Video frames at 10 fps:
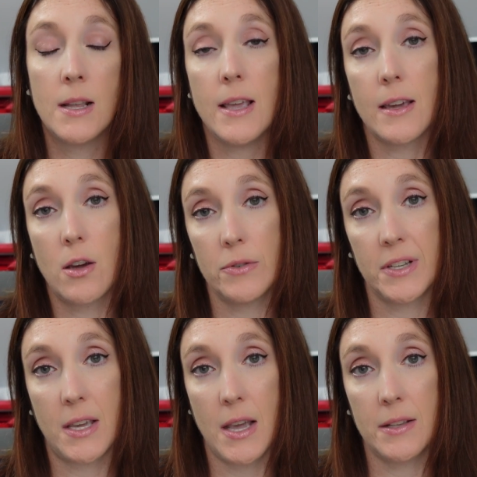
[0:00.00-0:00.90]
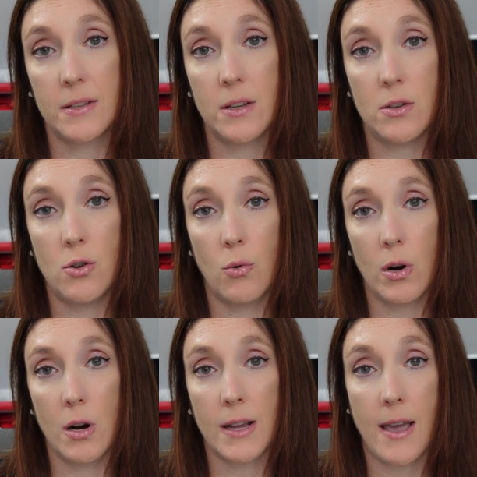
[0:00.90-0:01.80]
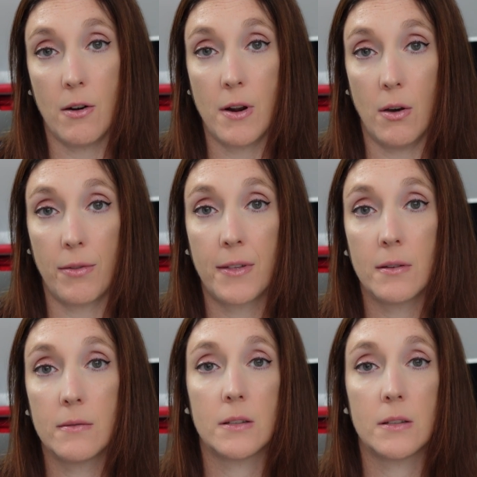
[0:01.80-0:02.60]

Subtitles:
it goes against your account health.